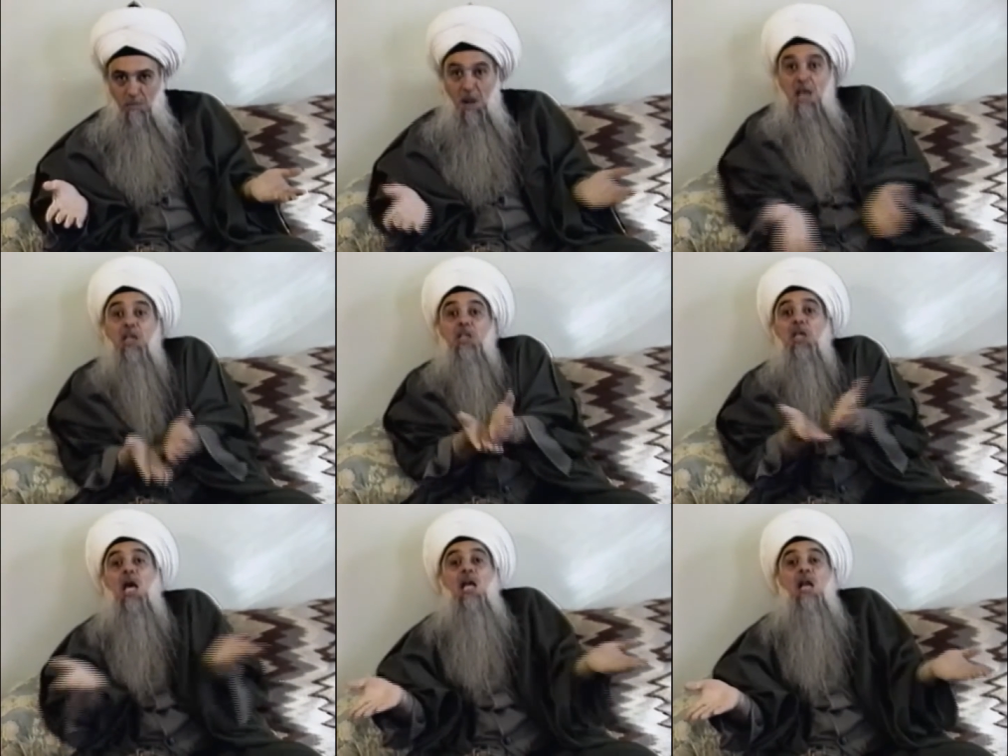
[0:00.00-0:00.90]
By
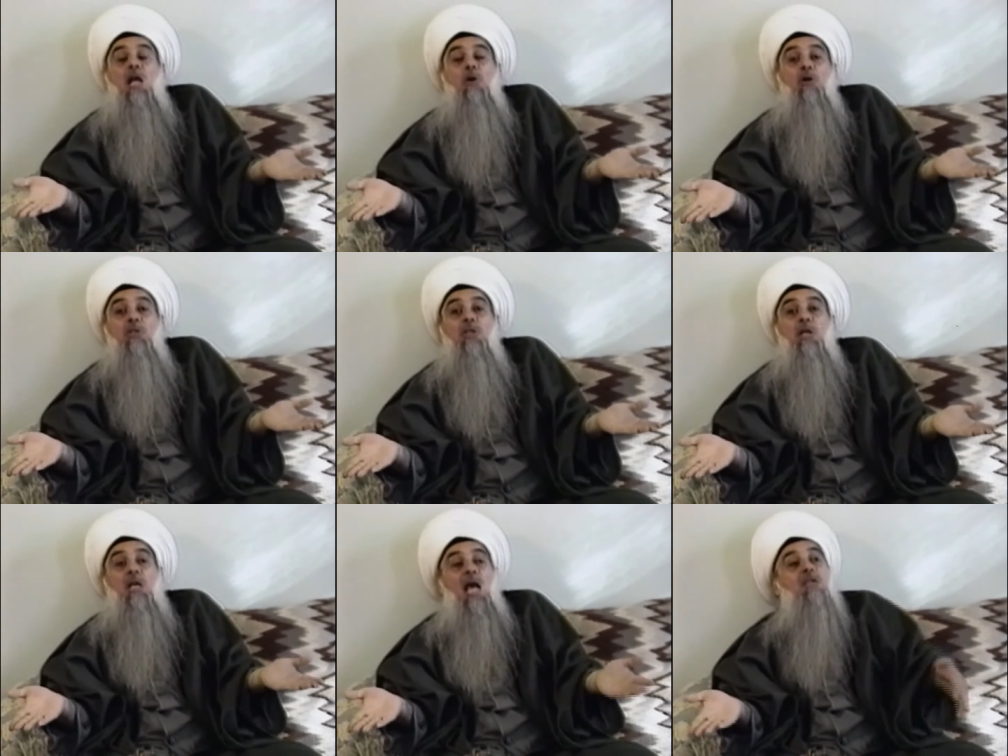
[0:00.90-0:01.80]
reading a, an
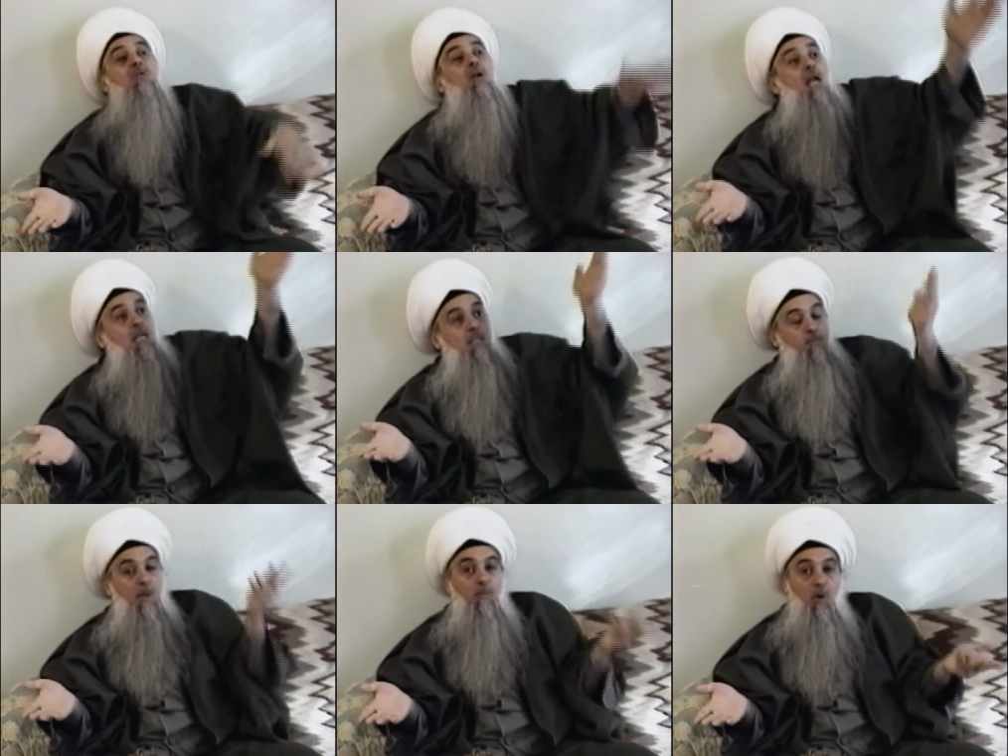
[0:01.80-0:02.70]
ordinary lecture
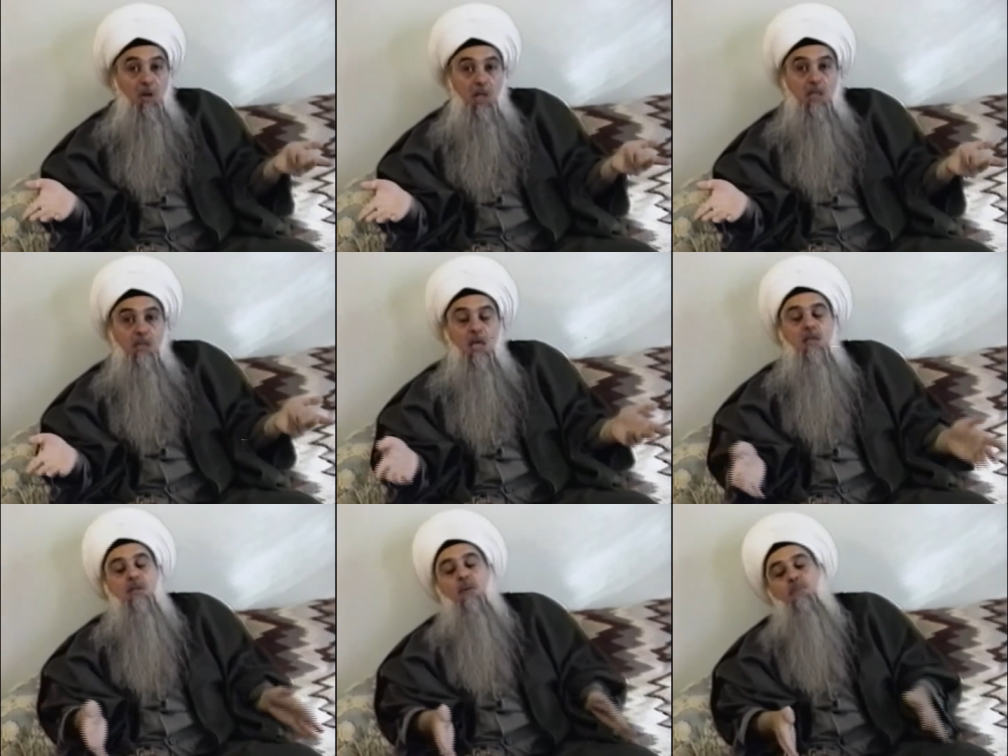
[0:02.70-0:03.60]
like people read,
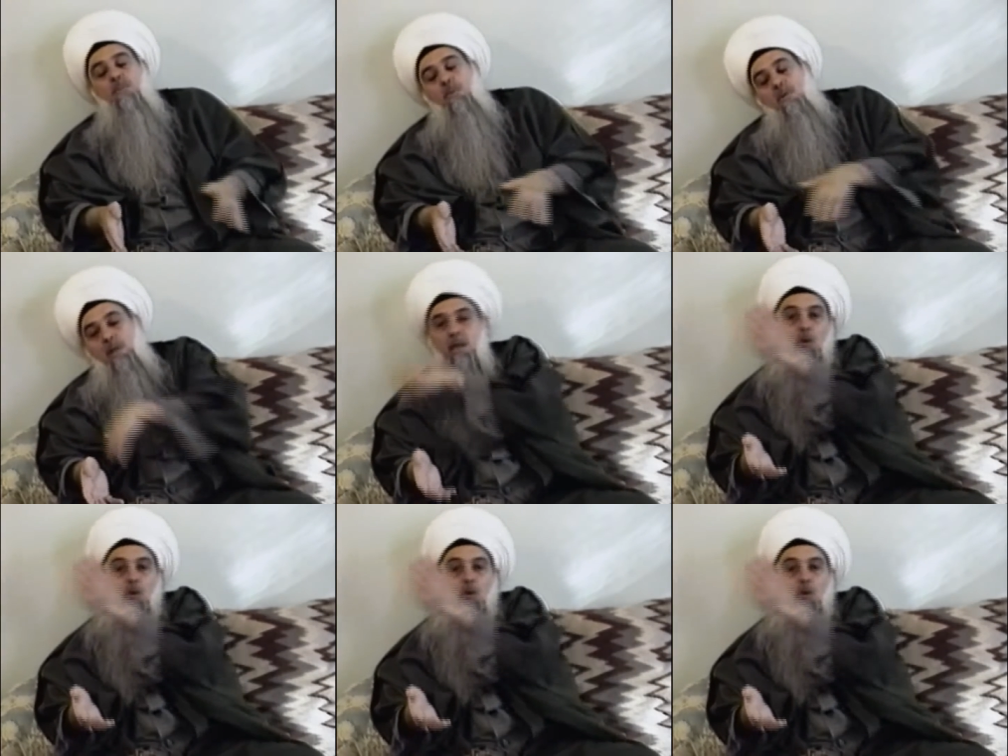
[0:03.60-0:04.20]
some people they